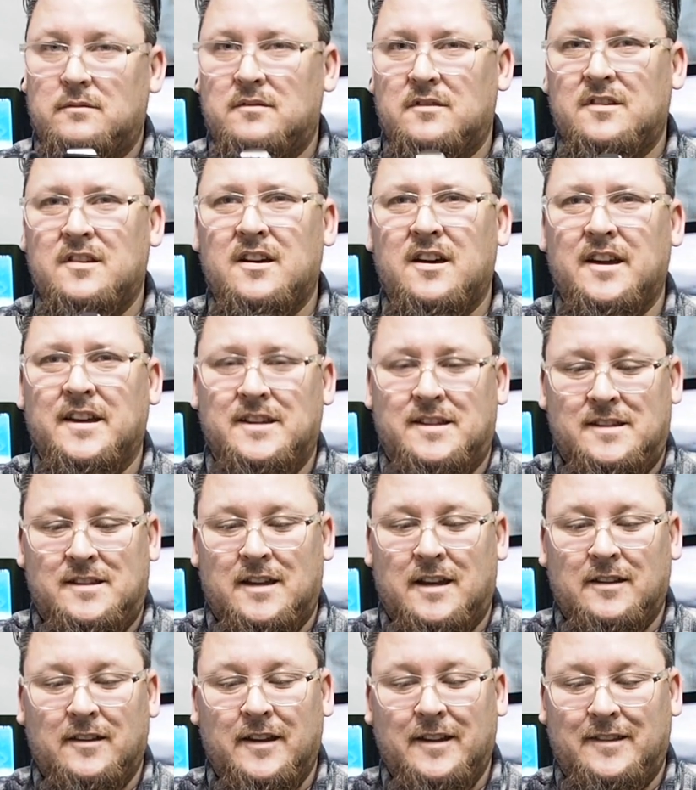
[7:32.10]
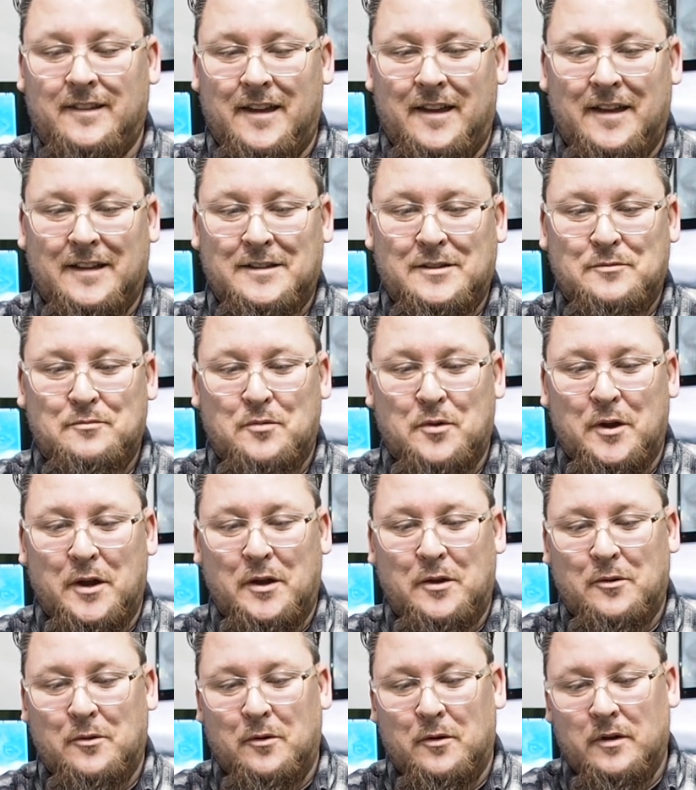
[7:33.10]
Nice, I like that. That's
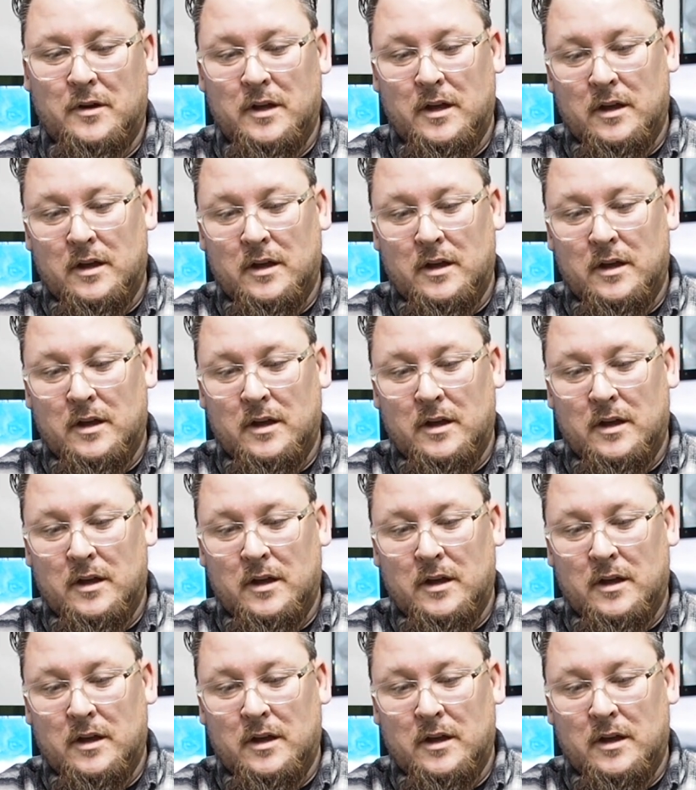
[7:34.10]
pretty cool.